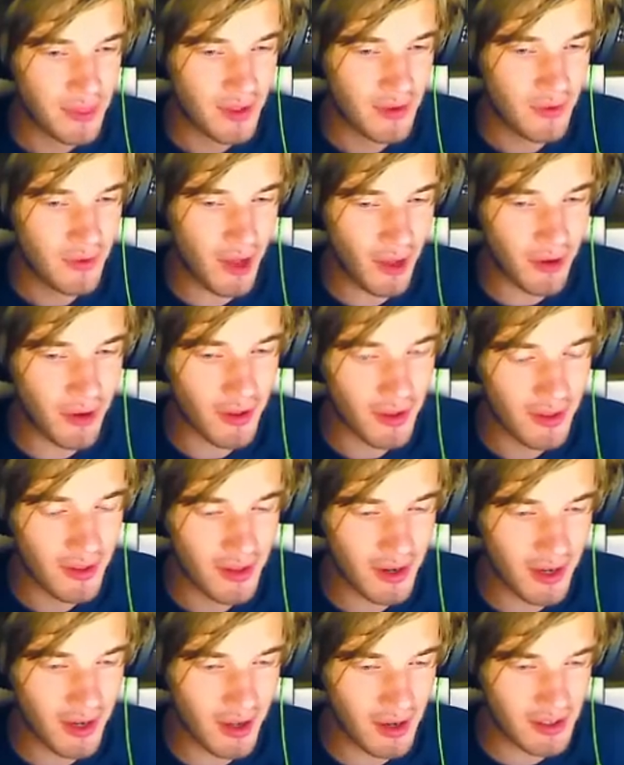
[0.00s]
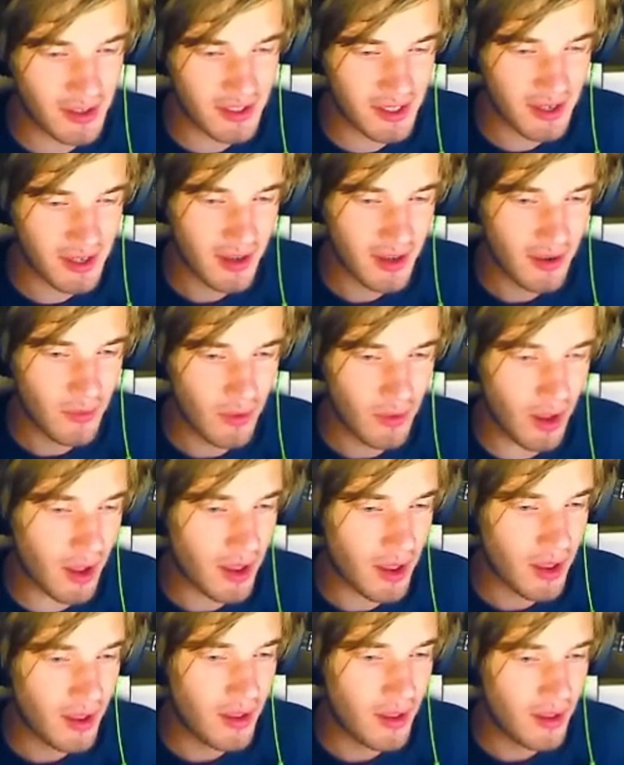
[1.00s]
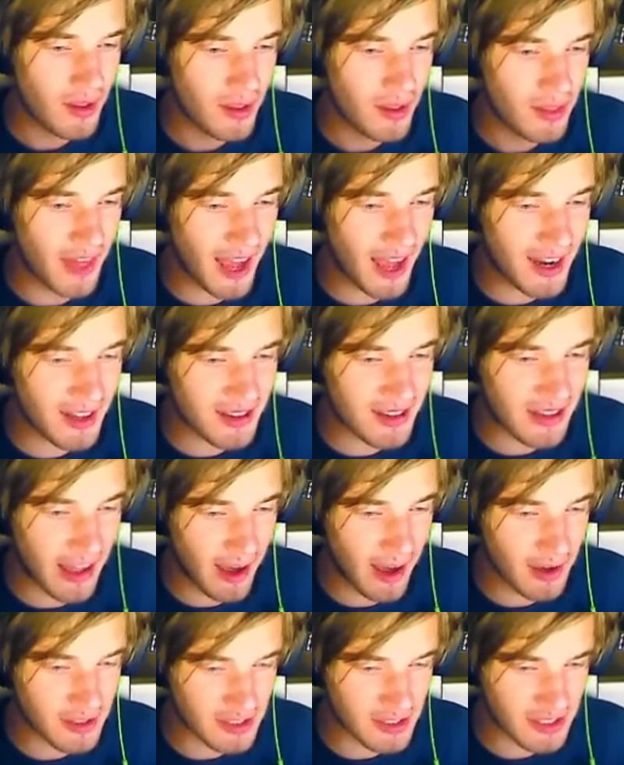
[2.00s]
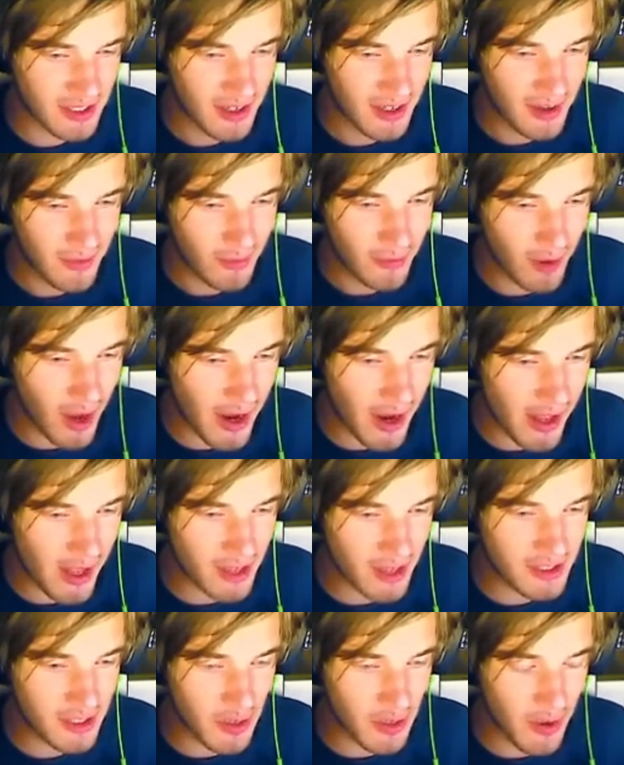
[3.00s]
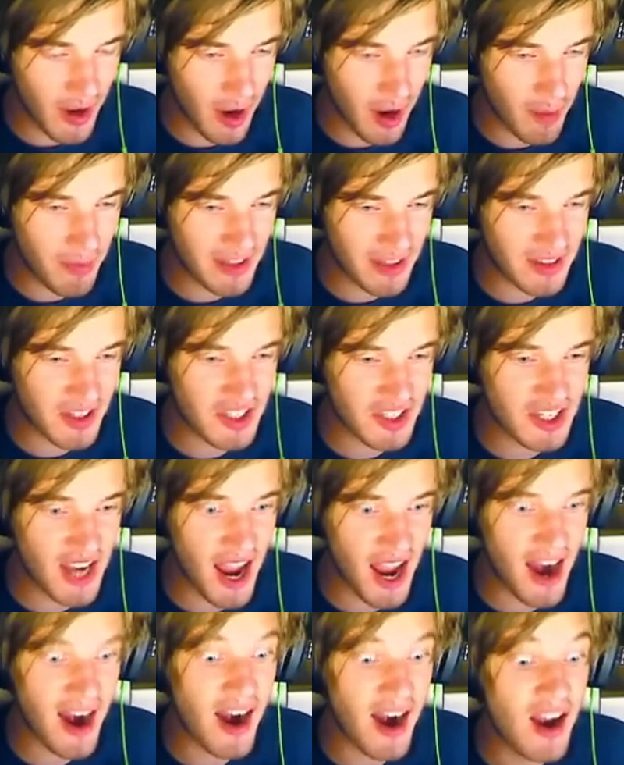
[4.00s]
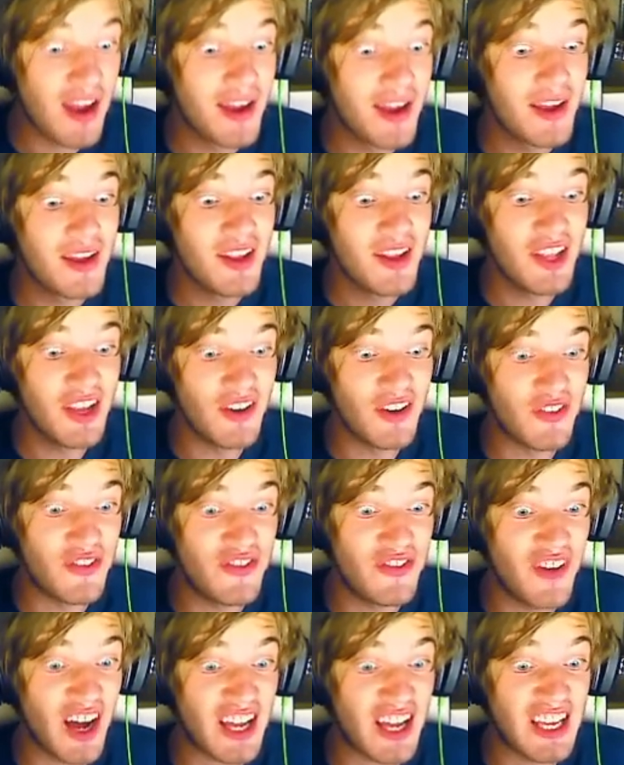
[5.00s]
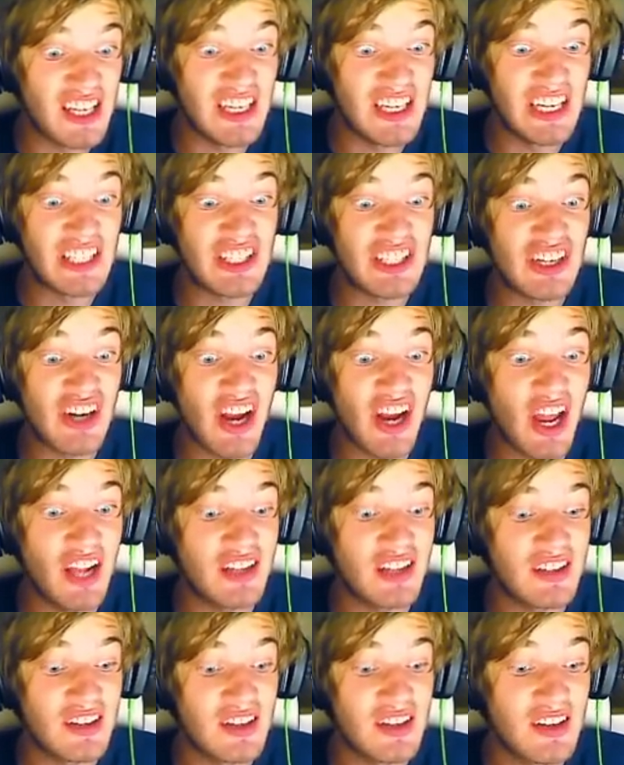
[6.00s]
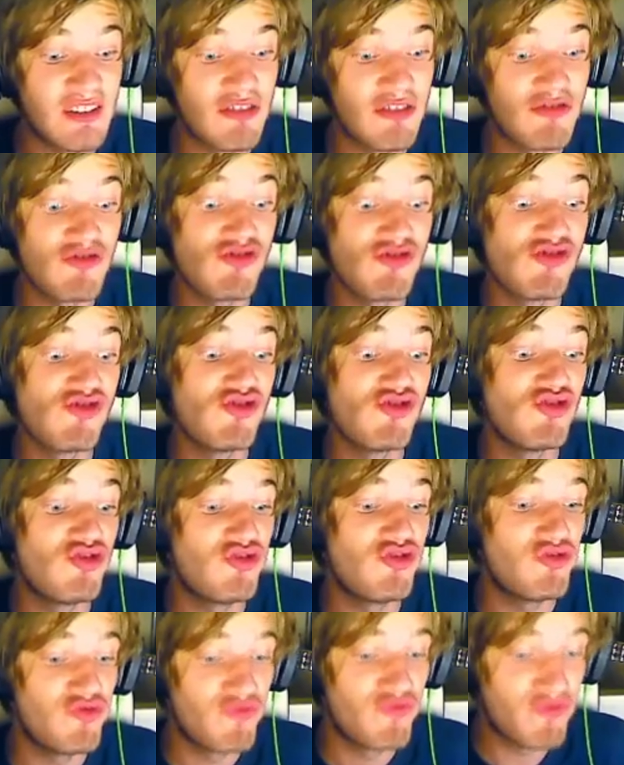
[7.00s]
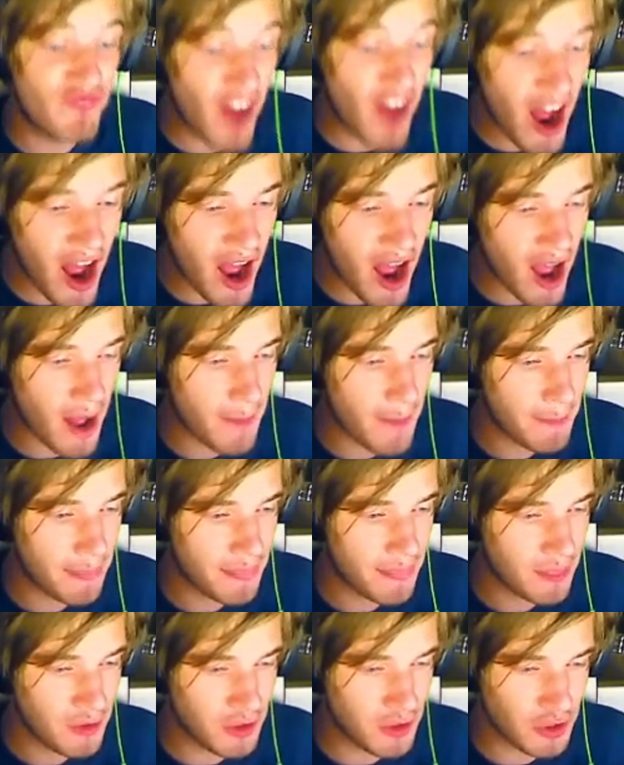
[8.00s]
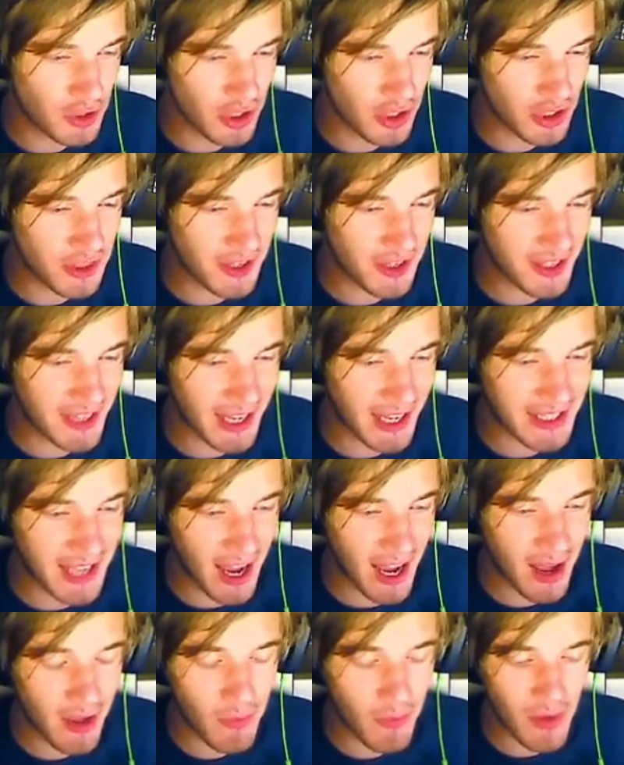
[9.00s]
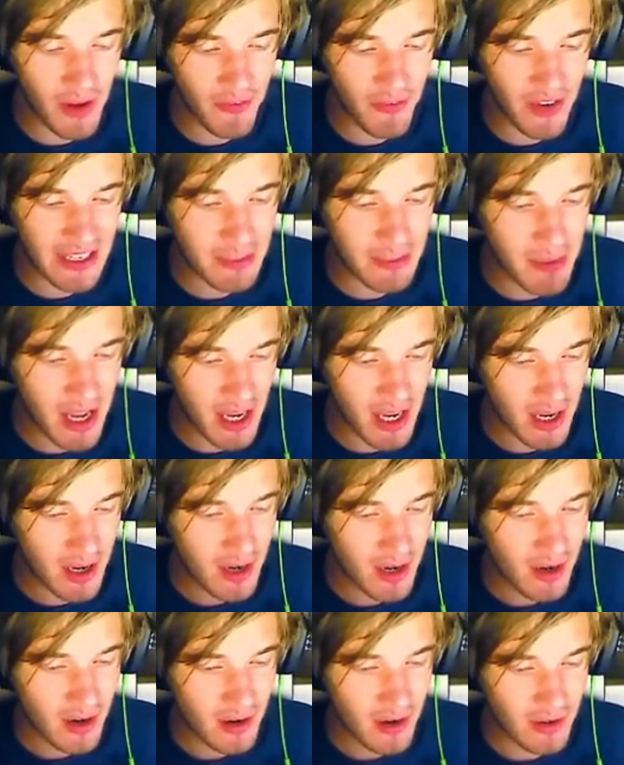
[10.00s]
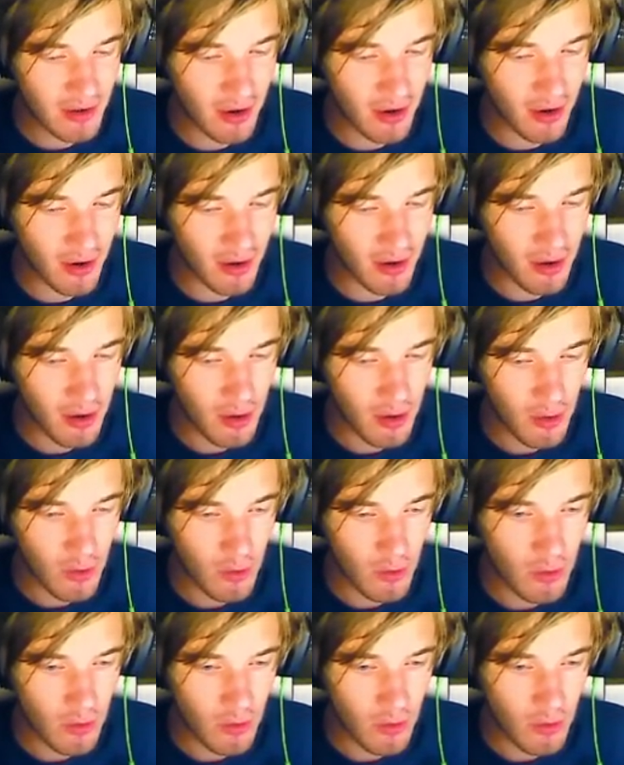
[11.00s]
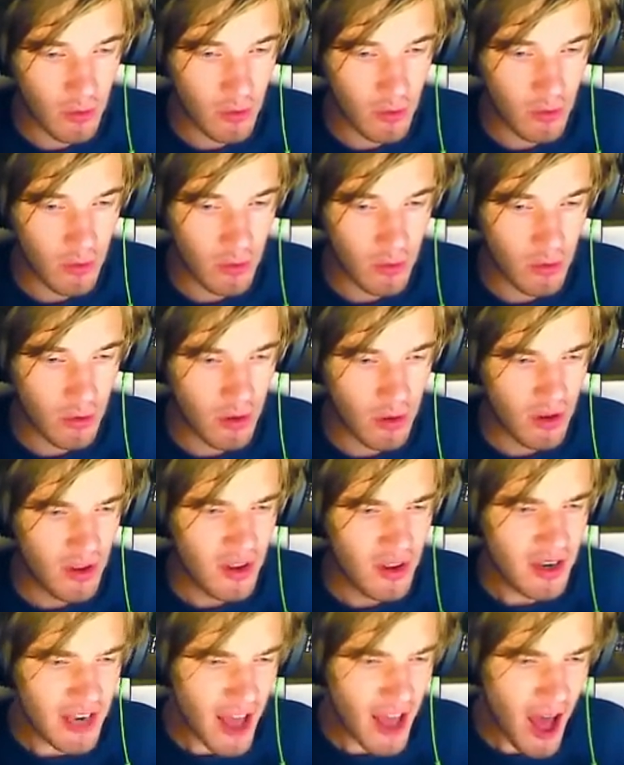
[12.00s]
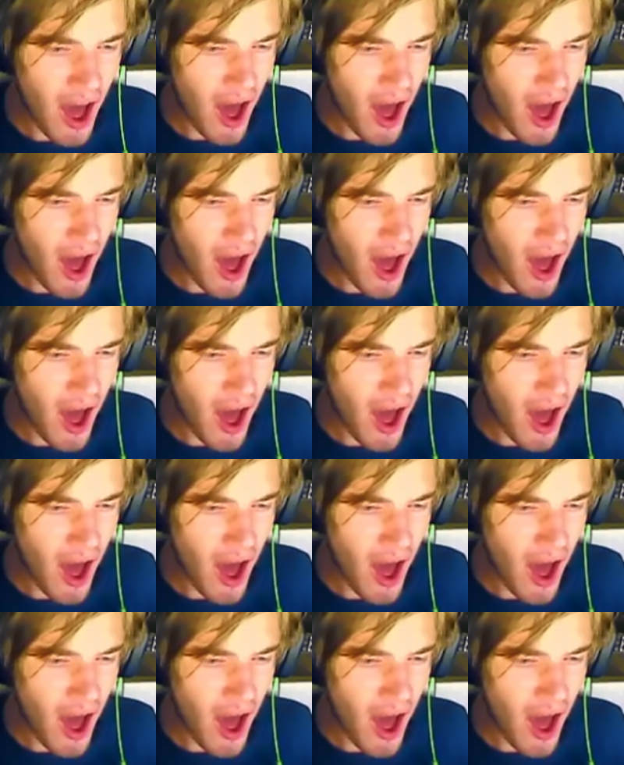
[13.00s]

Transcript: Wow, they're huge. Wow, that is huge. What are you doing on Mister Chair? You fucking disgrace. Bah! You do you think that dagger will affect me? You're... No!